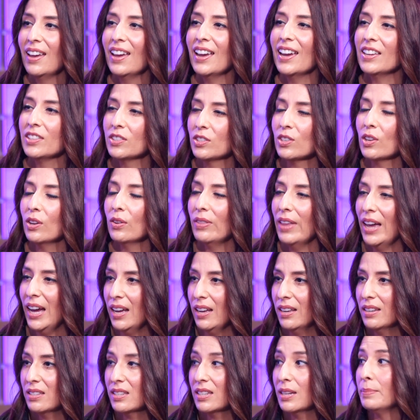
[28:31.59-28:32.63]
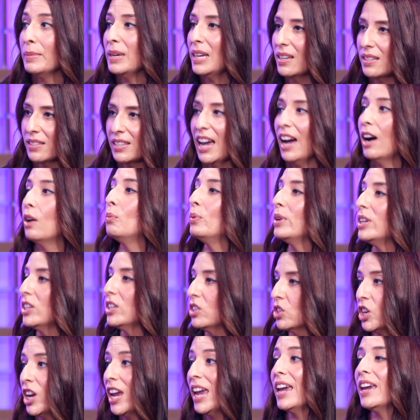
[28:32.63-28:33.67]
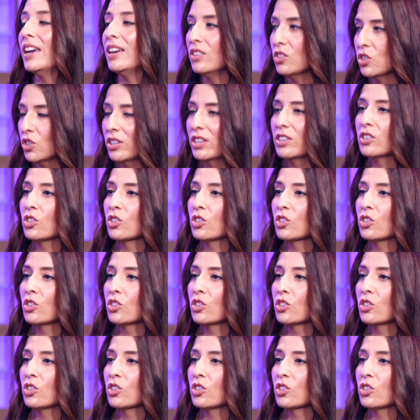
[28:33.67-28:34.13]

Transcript: And so that, to me, is how we change the